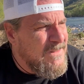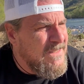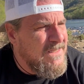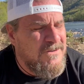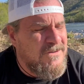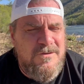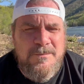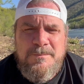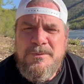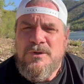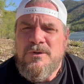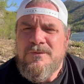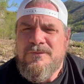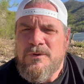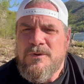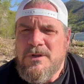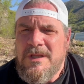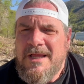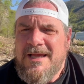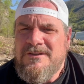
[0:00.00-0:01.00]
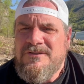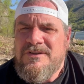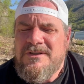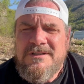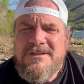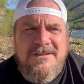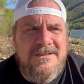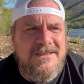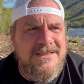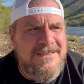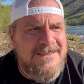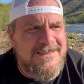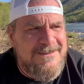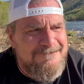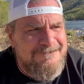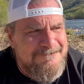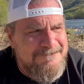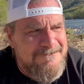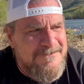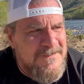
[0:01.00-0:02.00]
it's a beautiful legend,
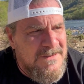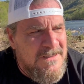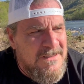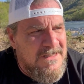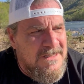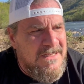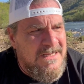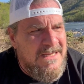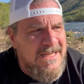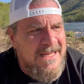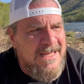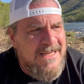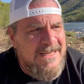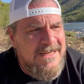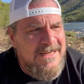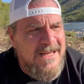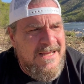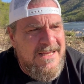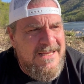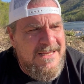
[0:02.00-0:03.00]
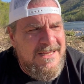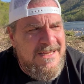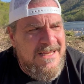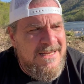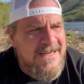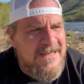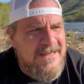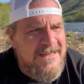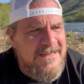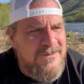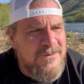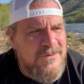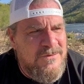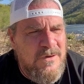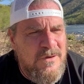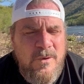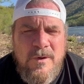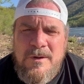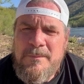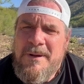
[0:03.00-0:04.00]
and it was
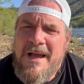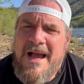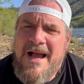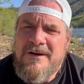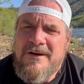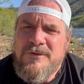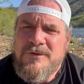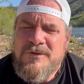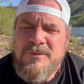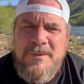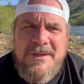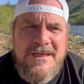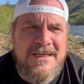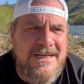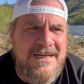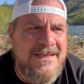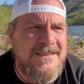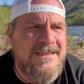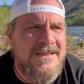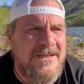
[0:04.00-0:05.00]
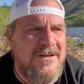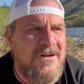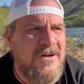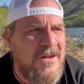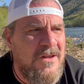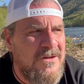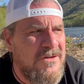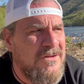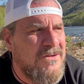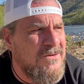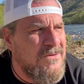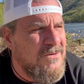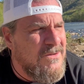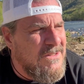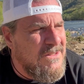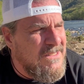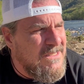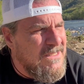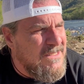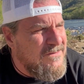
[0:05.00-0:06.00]
so impactful to me. And I did another
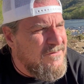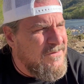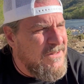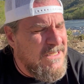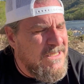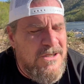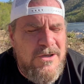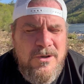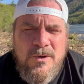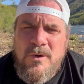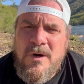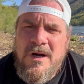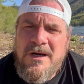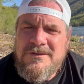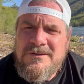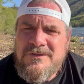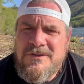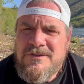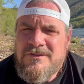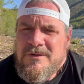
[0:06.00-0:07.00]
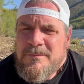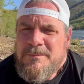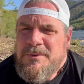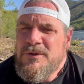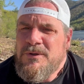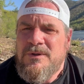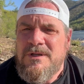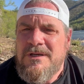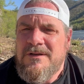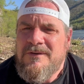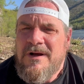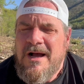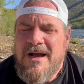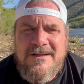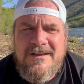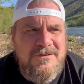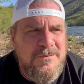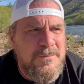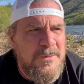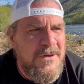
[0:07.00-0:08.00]
video on just the beauty of
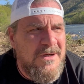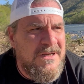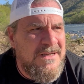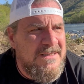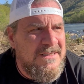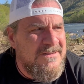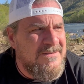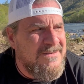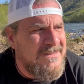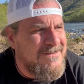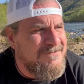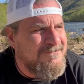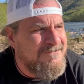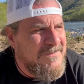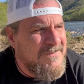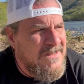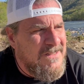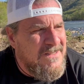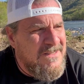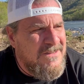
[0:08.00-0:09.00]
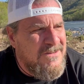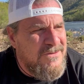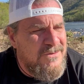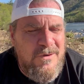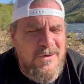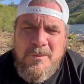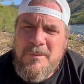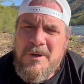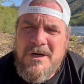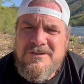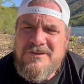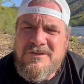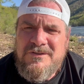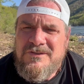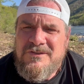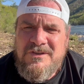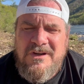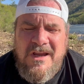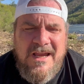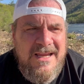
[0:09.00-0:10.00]
Hot Springs, and so much has
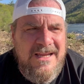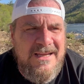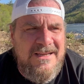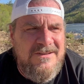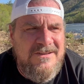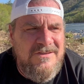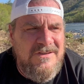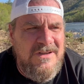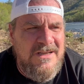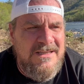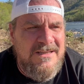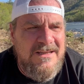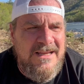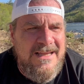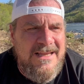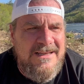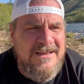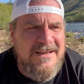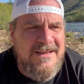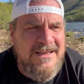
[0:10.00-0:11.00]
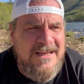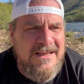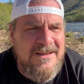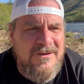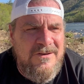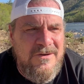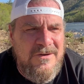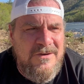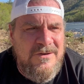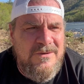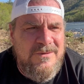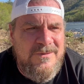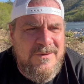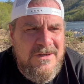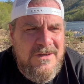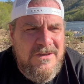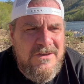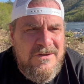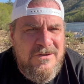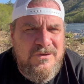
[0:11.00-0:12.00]
changed, and they're a
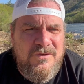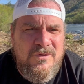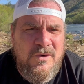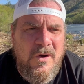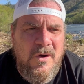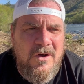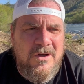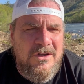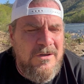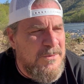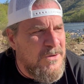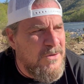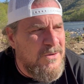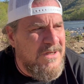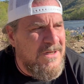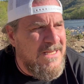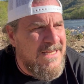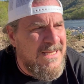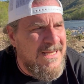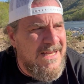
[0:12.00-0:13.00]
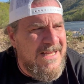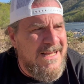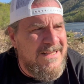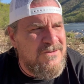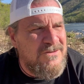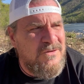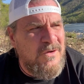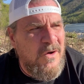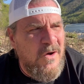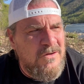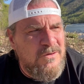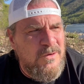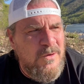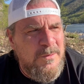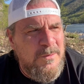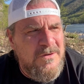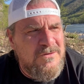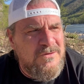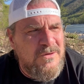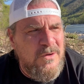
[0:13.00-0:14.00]
strong community. And I got to talk to a
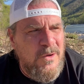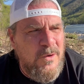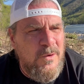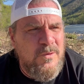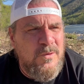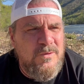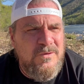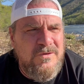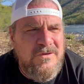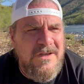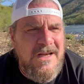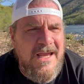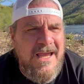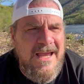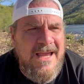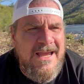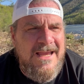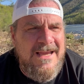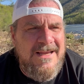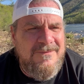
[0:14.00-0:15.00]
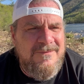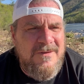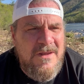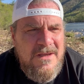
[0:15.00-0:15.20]
bunch of locals today and